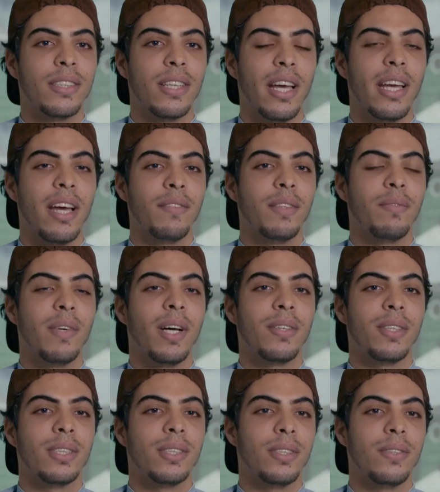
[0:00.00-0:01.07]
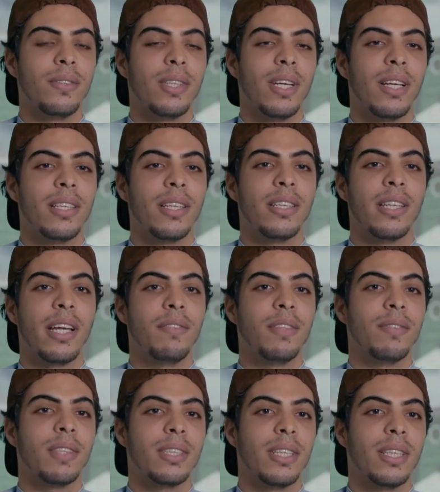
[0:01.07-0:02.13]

I have the power to do that and everyone